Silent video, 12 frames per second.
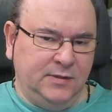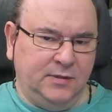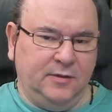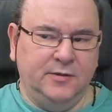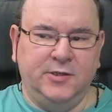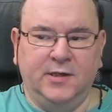
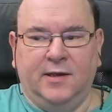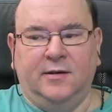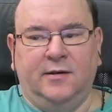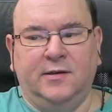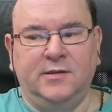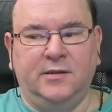logic
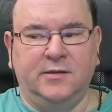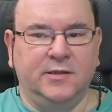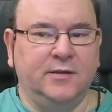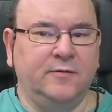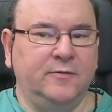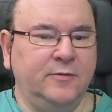analyzer
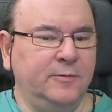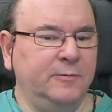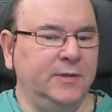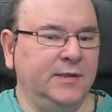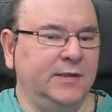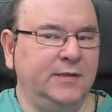set
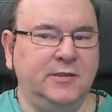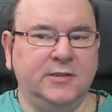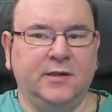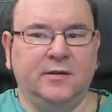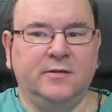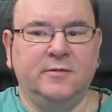with 80
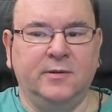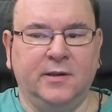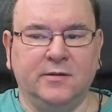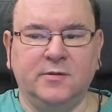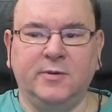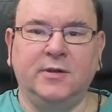channels
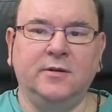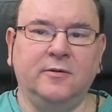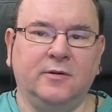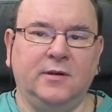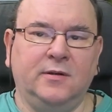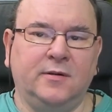without spending
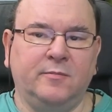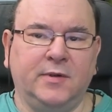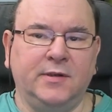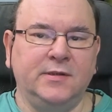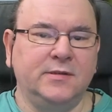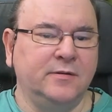quite a lot of
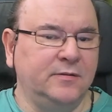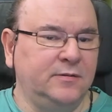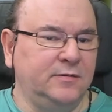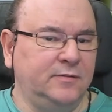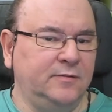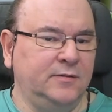money. So
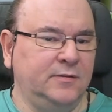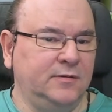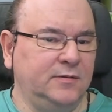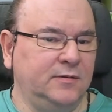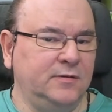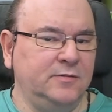
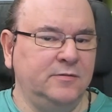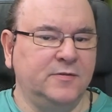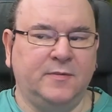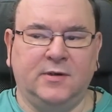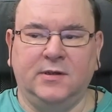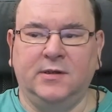on the used
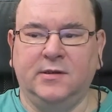market.